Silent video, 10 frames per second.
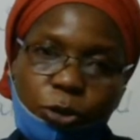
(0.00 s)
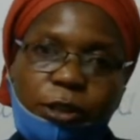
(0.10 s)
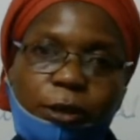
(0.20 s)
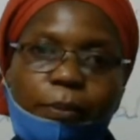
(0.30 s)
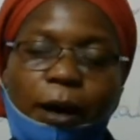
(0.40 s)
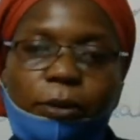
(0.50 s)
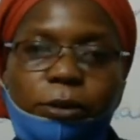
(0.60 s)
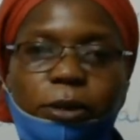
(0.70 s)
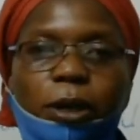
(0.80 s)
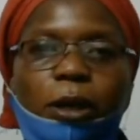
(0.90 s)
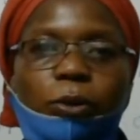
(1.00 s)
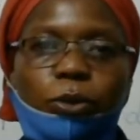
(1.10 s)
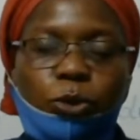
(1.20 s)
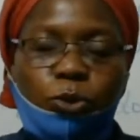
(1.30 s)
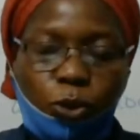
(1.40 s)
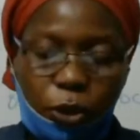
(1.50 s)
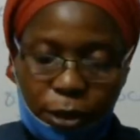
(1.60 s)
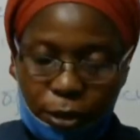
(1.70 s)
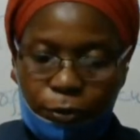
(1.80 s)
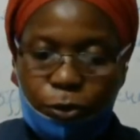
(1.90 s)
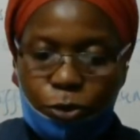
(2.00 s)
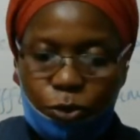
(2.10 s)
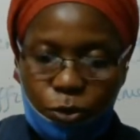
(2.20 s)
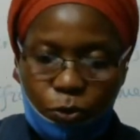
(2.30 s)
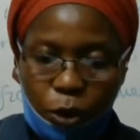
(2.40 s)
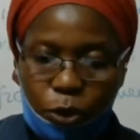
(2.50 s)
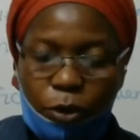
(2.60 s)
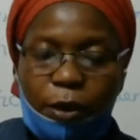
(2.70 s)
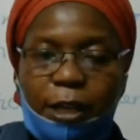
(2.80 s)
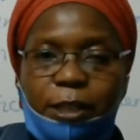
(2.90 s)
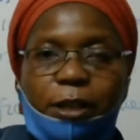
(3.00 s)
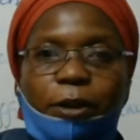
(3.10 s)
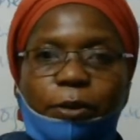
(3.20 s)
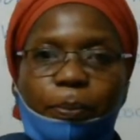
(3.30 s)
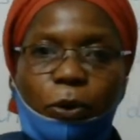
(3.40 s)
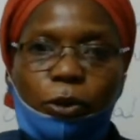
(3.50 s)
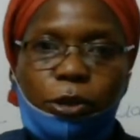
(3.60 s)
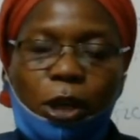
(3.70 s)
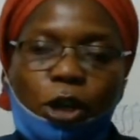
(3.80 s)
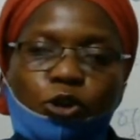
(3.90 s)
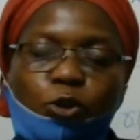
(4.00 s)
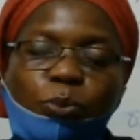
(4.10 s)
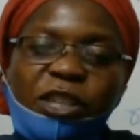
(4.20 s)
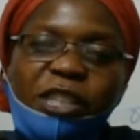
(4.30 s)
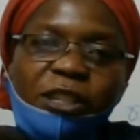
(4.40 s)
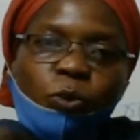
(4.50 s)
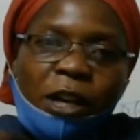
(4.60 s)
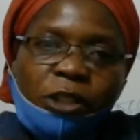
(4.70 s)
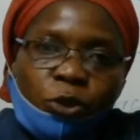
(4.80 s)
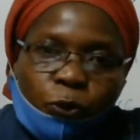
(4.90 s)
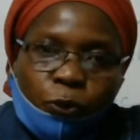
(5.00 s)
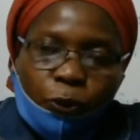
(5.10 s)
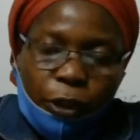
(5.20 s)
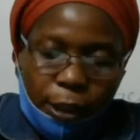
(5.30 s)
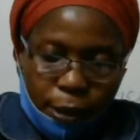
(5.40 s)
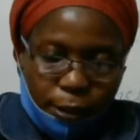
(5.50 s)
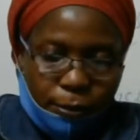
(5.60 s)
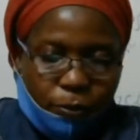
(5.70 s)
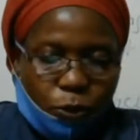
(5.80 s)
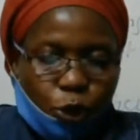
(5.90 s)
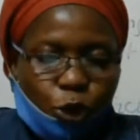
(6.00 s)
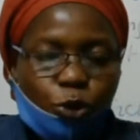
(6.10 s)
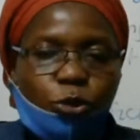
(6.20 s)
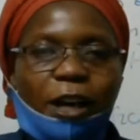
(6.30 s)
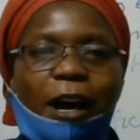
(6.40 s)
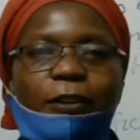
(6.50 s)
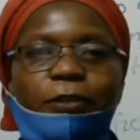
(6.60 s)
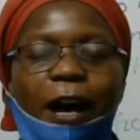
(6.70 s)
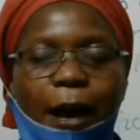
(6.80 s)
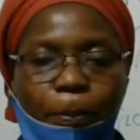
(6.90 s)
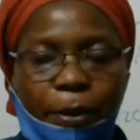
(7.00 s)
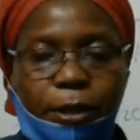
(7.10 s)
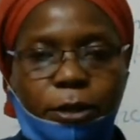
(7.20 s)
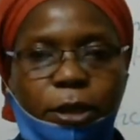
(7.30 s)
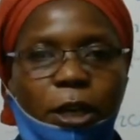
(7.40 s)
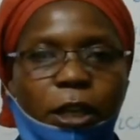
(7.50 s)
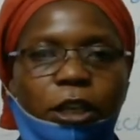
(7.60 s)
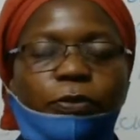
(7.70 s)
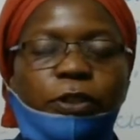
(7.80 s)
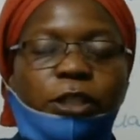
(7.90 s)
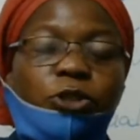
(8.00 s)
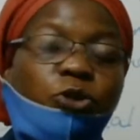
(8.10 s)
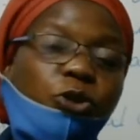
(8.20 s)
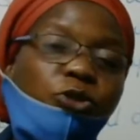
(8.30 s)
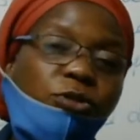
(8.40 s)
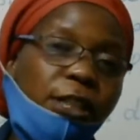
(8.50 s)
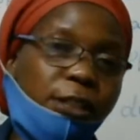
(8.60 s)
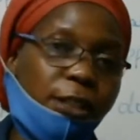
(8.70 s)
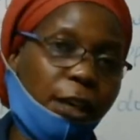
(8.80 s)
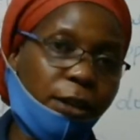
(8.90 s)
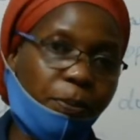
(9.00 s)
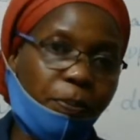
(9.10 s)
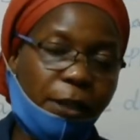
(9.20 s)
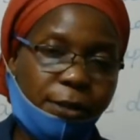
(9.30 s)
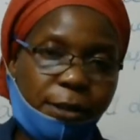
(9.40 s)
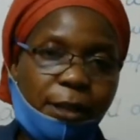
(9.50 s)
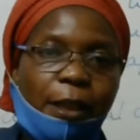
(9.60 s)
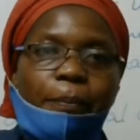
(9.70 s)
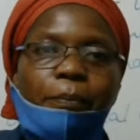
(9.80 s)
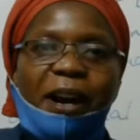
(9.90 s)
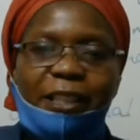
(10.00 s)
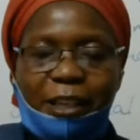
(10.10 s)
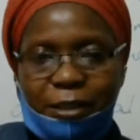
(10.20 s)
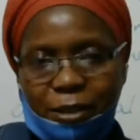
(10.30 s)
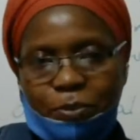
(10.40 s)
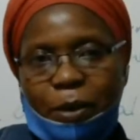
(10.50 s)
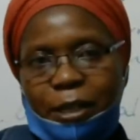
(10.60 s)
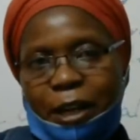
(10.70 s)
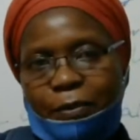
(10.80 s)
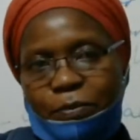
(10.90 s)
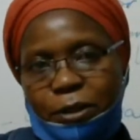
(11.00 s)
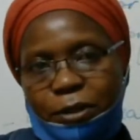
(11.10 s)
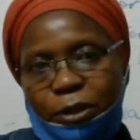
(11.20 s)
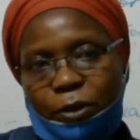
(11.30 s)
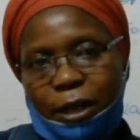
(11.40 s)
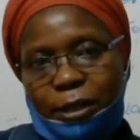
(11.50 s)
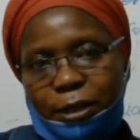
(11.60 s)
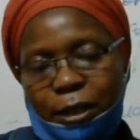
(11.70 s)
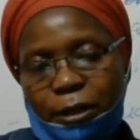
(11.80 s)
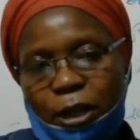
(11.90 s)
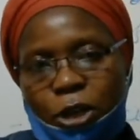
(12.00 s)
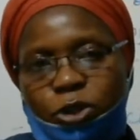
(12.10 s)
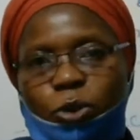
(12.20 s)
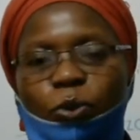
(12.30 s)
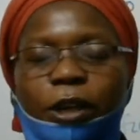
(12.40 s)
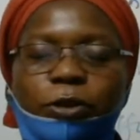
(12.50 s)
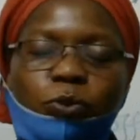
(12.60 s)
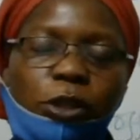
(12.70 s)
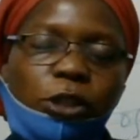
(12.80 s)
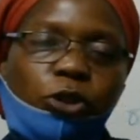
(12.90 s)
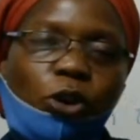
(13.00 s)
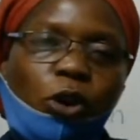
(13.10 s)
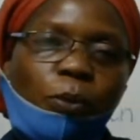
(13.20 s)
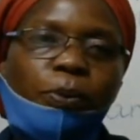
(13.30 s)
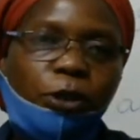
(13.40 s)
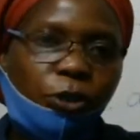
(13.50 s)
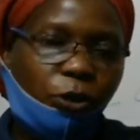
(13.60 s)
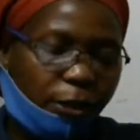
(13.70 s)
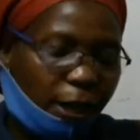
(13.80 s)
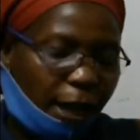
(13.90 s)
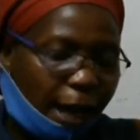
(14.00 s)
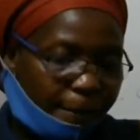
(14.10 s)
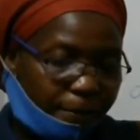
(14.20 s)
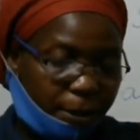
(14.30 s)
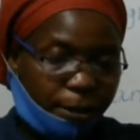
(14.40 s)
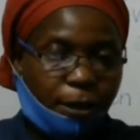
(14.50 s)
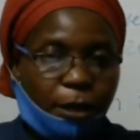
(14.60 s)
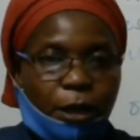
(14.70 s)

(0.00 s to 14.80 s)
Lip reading: talked about, we do not give you room when you're writing a report to bring in what you feel should have happened if it did not really take place, much as it might have been the right thing. So when will your opinion come in?